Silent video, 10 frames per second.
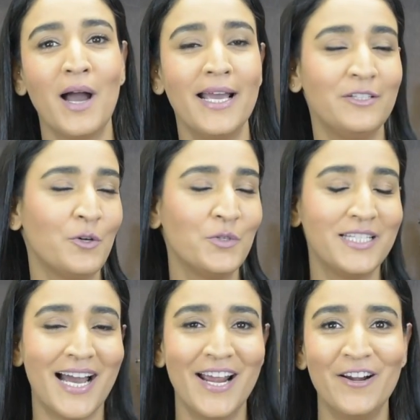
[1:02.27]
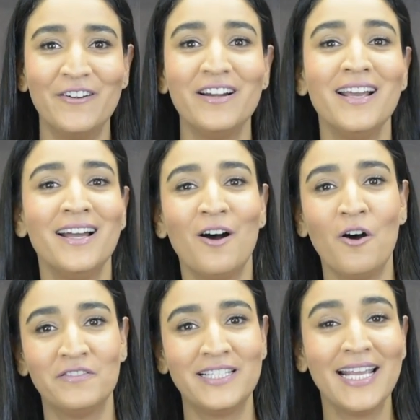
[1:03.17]
I don't tire
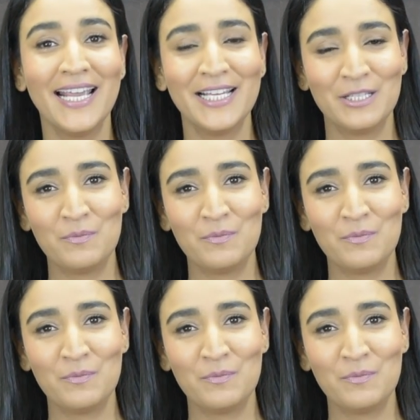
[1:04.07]
of singing its